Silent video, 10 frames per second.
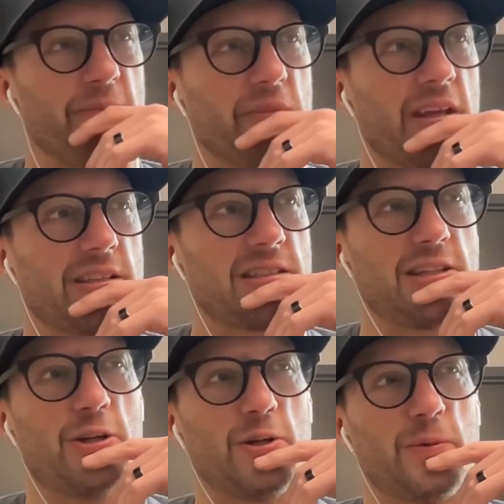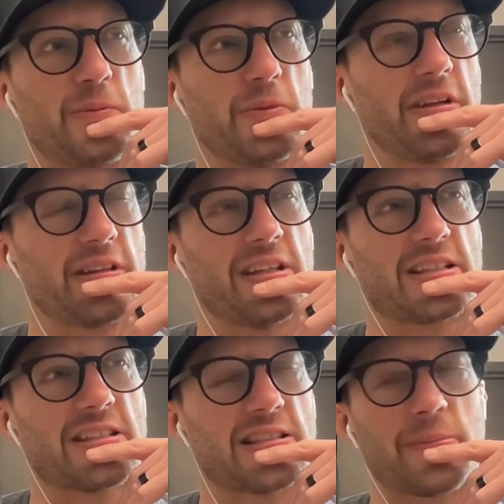And I said to him, like the
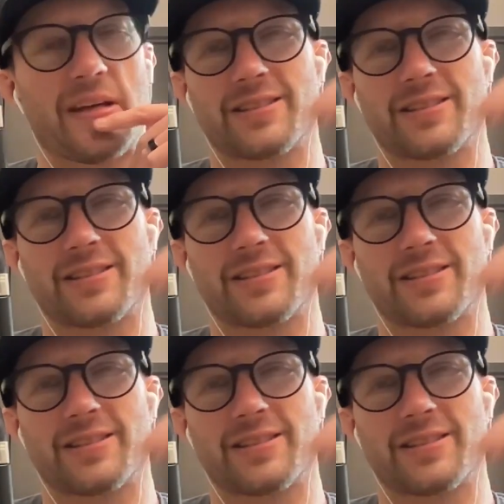next day, I was like, man,